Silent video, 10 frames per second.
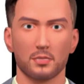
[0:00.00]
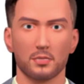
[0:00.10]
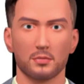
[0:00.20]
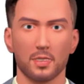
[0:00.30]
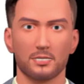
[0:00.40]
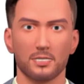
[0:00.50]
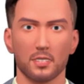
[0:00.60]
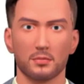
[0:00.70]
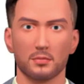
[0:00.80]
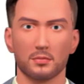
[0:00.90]
Hello
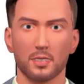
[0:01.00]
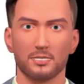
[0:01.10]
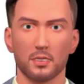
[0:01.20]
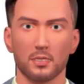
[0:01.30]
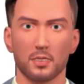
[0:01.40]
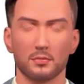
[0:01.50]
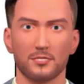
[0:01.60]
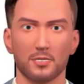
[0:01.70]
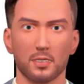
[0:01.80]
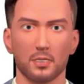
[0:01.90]
friends, I am Kaustav
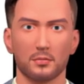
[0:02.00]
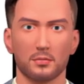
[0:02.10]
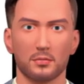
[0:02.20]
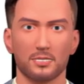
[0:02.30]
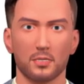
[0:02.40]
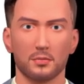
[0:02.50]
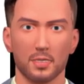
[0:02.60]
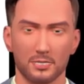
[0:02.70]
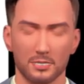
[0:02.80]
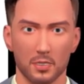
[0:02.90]
Bishwas. Today
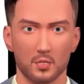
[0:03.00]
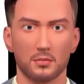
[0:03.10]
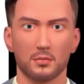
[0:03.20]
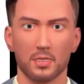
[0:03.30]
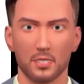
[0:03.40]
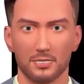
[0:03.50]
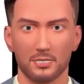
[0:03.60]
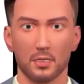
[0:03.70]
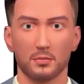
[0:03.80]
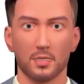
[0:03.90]
in this frequently
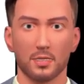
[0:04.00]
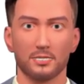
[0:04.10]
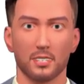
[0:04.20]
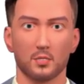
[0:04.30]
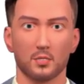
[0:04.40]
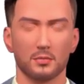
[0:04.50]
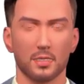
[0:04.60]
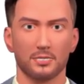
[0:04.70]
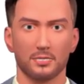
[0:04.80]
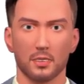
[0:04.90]
asked question series
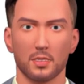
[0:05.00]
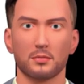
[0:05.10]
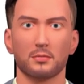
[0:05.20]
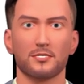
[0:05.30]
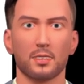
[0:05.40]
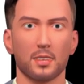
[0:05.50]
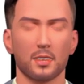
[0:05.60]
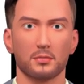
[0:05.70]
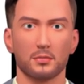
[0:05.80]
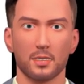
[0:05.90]
I will explain to
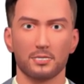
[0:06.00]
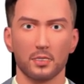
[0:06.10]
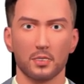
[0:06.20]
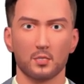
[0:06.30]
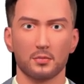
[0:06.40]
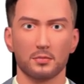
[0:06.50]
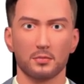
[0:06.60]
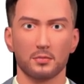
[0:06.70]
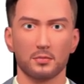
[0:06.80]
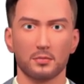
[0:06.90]
you what is
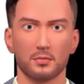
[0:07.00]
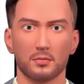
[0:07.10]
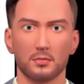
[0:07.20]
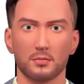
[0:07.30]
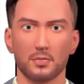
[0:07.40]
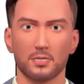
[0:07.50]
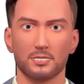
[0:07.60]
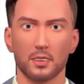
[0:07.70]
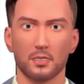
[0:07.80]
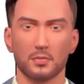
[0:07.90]
SIF. What
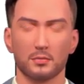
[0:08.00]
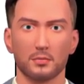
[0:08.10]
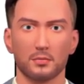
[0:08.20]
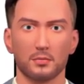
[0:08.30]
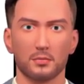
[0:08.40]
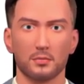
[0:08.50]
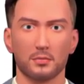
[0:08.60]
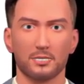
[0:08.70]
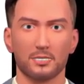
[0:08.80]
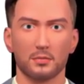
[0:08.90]
is SIF?
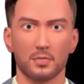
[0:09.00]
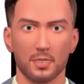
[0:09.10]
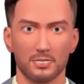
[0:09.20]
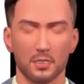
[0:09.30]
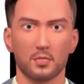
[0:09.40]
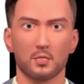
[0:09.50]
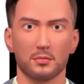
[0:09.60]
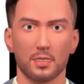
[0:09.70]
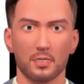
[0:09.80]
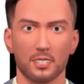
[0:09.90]
SIFs are
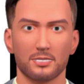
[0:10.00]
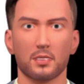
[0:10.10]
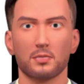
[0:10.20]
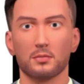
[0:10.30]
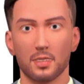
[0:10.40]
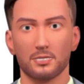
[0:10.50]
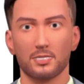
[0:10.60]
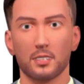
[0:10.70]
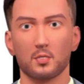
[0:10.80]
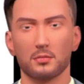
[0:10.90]
designed for investors who are
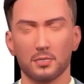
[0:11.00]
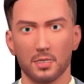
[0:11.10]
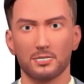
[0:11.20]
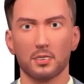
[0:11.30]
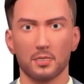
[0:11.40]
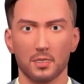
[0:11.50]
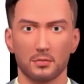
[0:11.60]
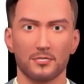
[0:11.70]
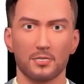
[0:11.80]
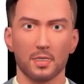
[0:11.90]
more informed about the
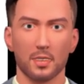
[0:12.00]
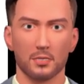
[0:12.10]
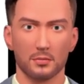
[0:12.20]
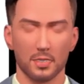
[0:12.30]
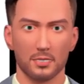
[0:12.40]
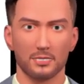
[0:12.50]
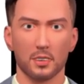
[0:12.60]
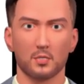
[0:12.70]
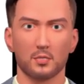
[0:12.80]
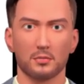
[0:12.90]
markets and are willing
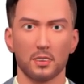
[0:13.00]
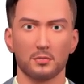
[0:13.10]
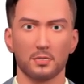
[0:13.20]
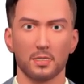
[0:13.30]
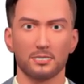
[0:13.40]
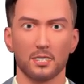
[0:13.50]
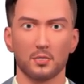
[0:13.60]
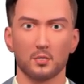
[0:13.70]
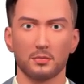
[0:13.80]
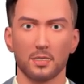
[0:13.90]
to take higher risks for
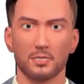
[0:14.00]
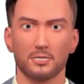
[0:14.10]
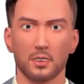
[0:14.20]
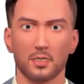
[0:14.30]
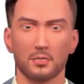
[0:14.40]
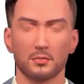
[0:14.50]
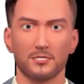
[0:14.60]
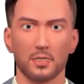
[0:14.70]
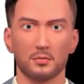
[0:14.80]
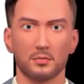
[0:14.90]
potentially higher
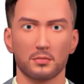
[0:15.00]
returns.